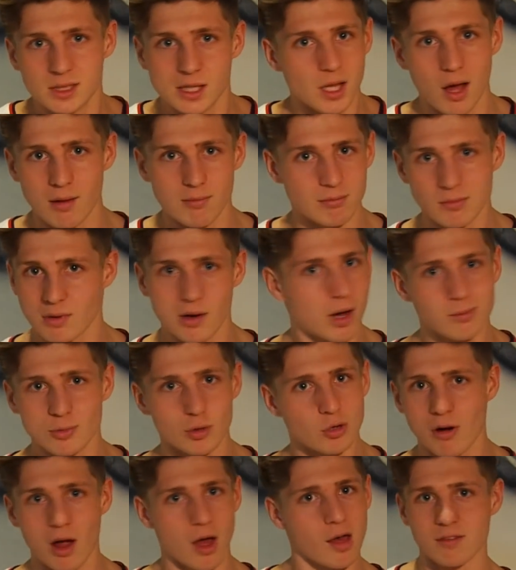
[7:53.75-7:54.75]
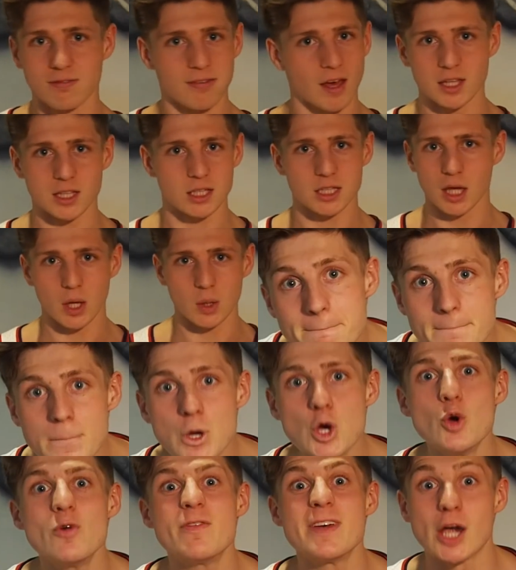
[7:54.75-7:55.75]
I'm all right, thank you.
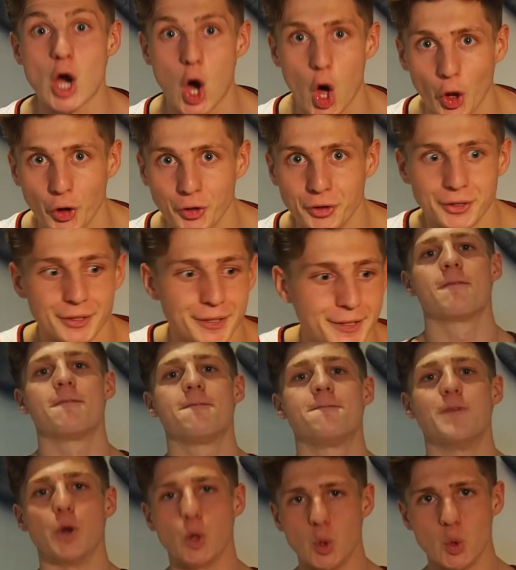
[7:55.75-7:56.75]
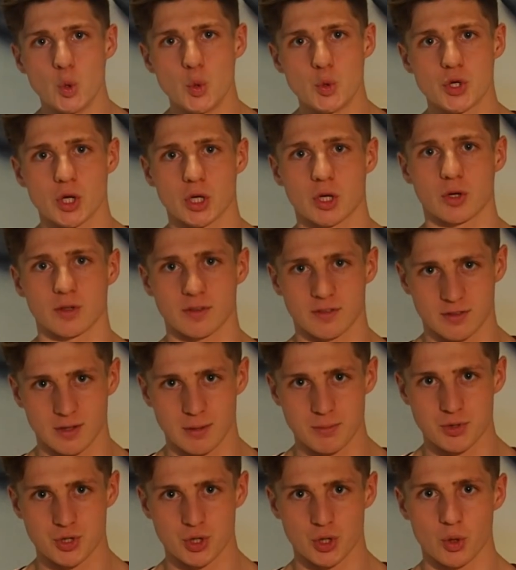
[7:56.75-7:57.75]
Moving on, food
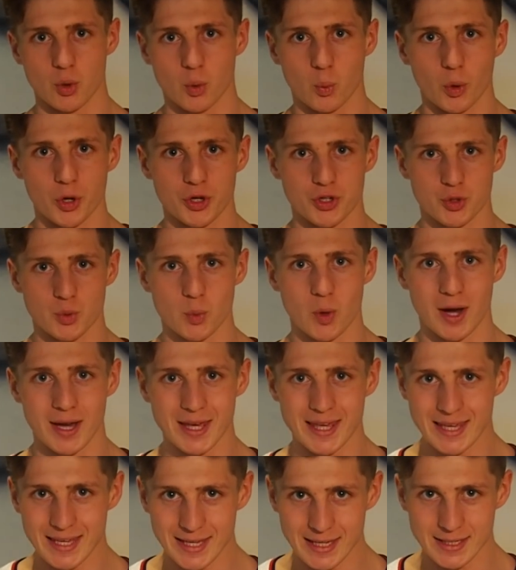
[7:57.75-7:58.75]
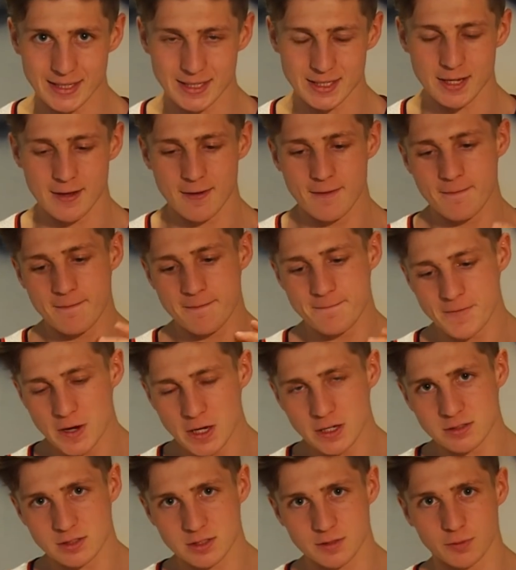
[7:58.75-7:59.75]
consumption. What do I eat?
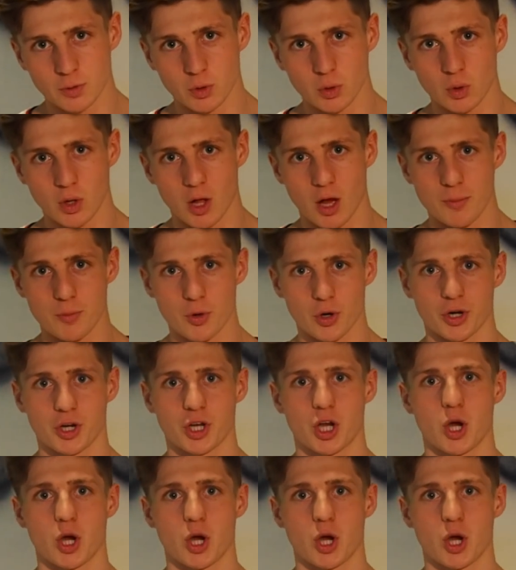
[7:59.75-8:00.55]
First of all, I'm not gonna